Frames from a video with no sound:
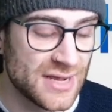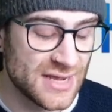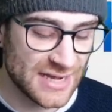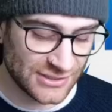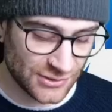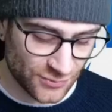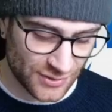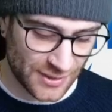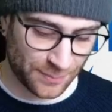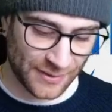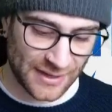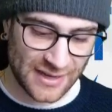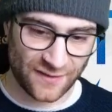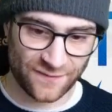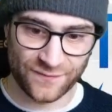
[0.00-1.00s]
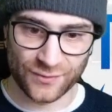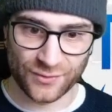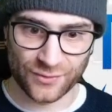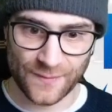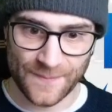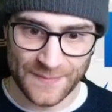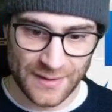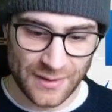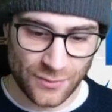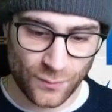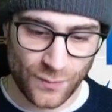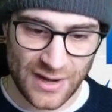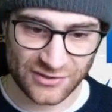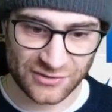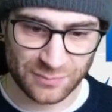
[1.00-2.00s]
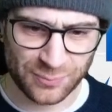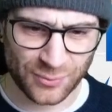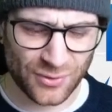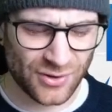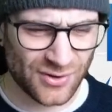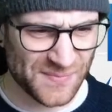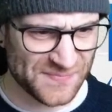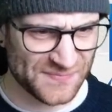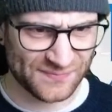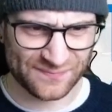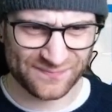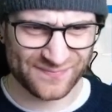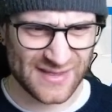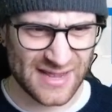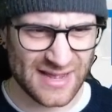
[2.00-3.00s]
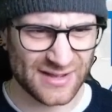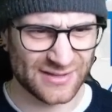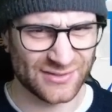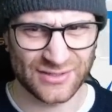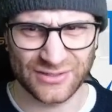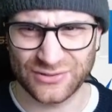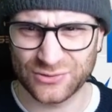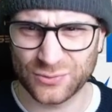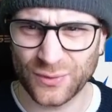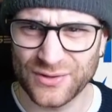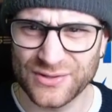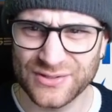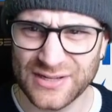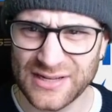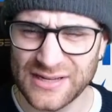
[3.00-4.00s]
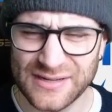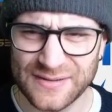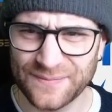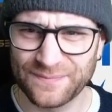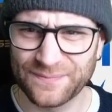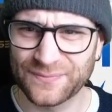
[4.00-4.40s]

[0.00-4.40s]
He's already played for West Brom, uh, Swansea,